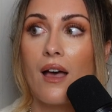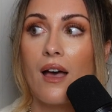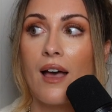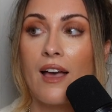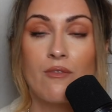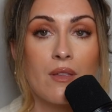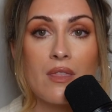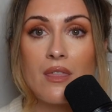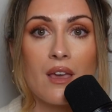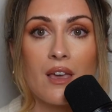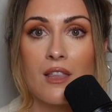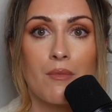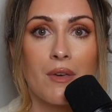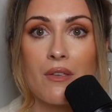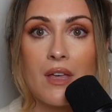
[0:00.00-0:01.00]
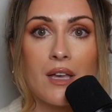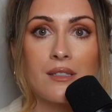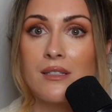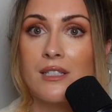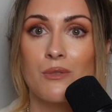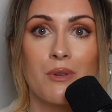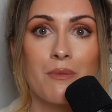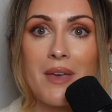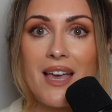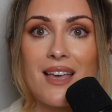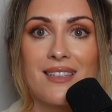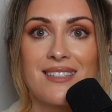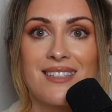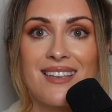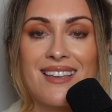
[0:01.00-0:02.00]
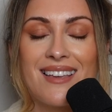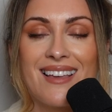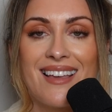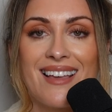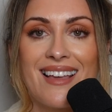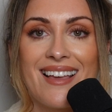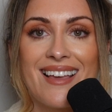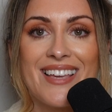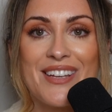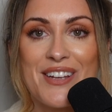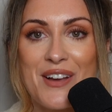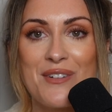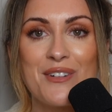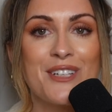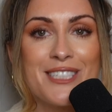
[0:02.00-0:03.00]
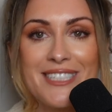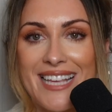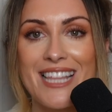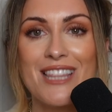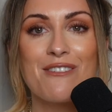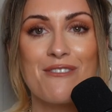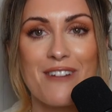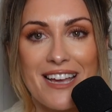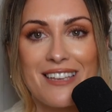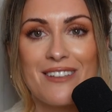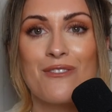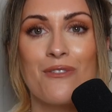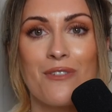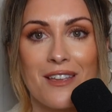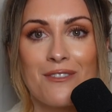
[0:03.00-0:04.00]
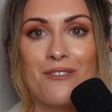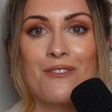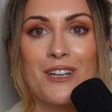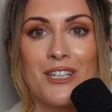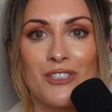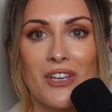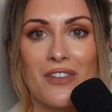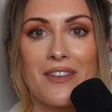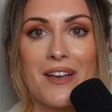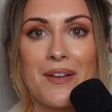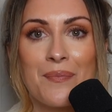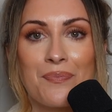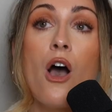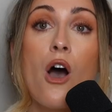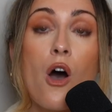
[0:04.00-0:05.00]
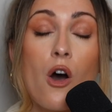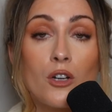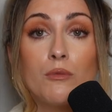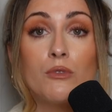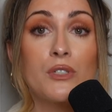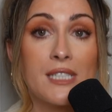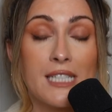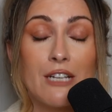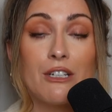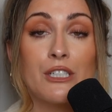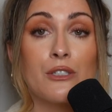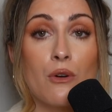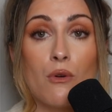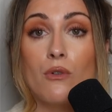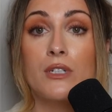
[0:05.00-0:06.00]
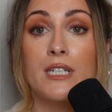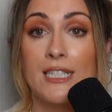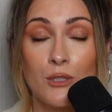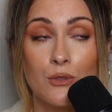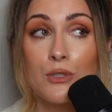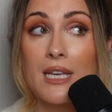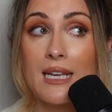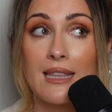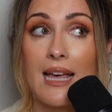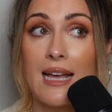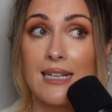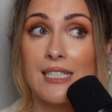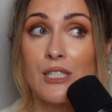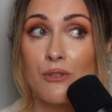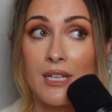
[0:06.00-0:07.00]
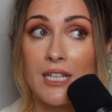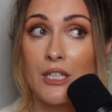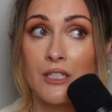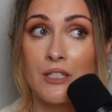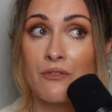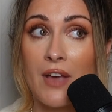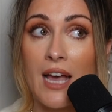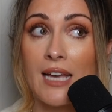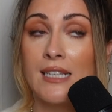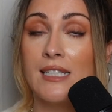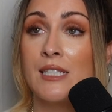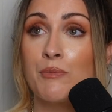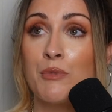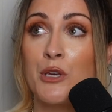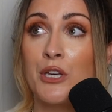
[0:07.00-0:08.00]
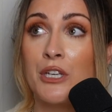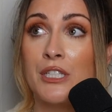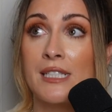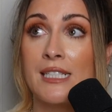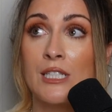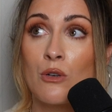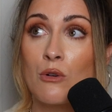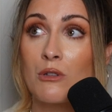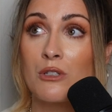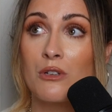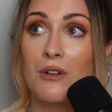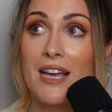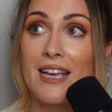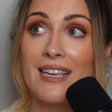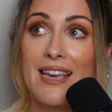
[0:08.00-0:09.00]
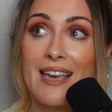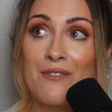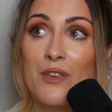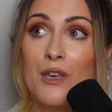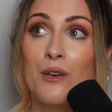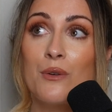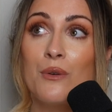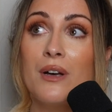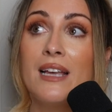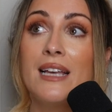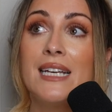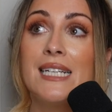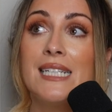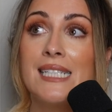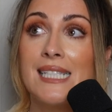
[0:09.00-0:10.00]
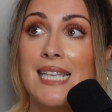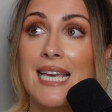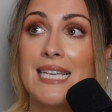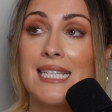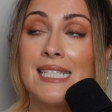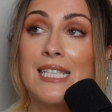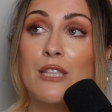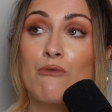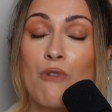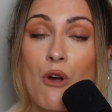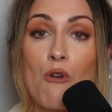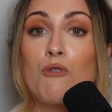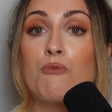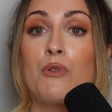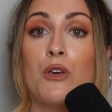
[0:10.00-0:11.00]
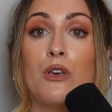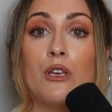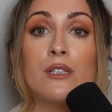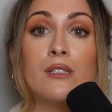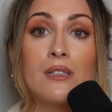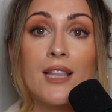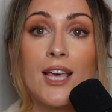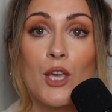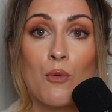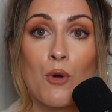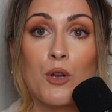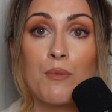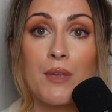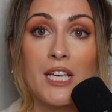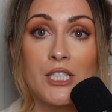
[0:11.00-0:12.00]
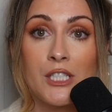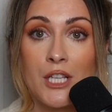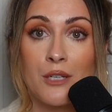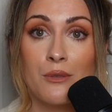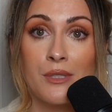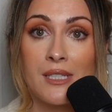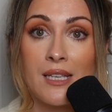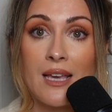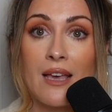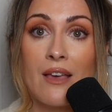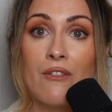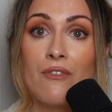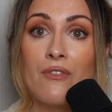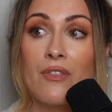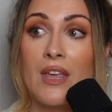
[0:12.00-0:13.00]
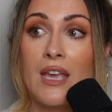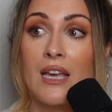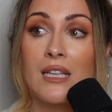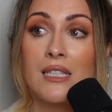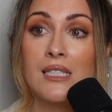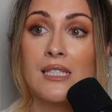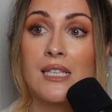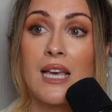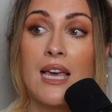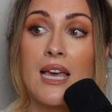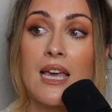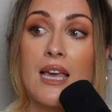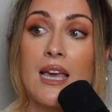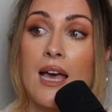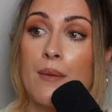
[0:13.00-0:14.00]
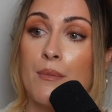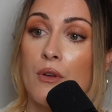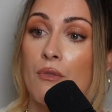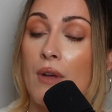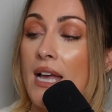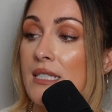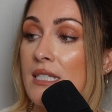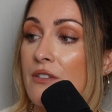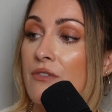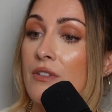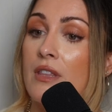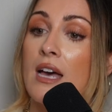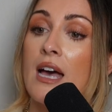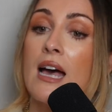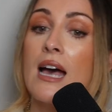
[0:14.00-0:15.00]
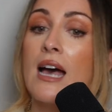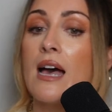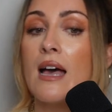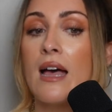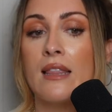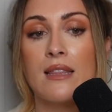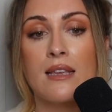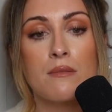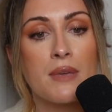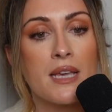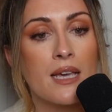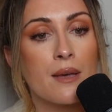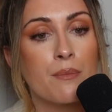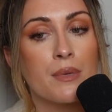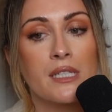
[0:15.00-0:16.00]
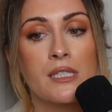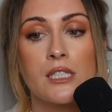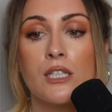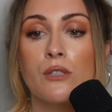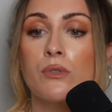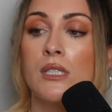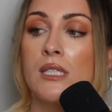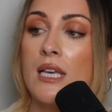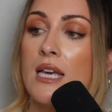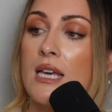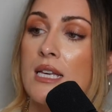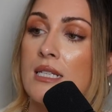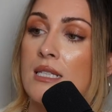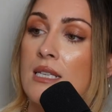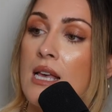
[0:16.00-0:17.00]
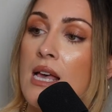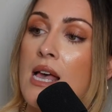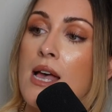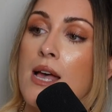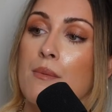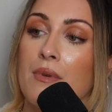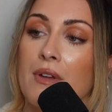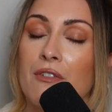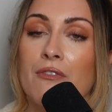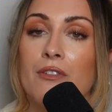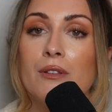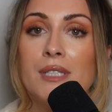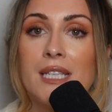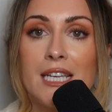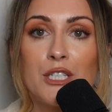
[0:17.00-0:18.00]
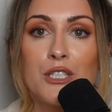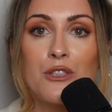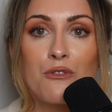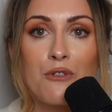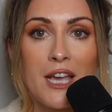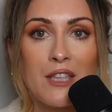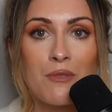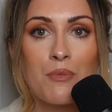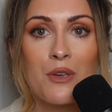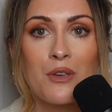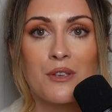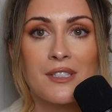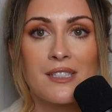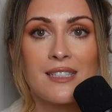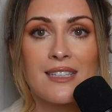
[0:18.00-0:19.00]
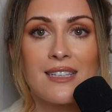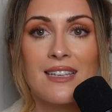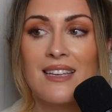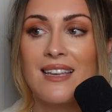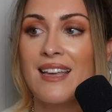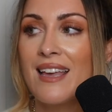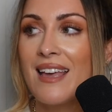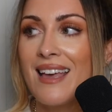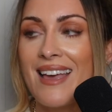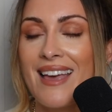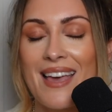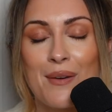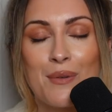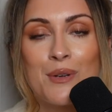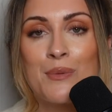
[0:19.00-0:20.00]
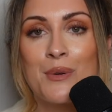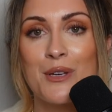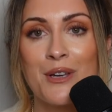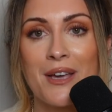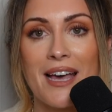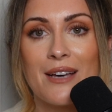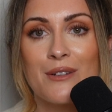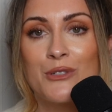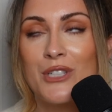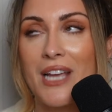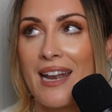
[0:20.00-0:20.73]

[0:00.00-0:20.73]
I've been thinking about that since we met. You know, because they're the right fit for each other. On a more serious note, I do think that is really good advice, because it's also like, if you say to the wrong person that you want to be exclusive, they're going to say, I'm not ready for that, and they'll make up excuses. But if you say it to the right person, it will work out.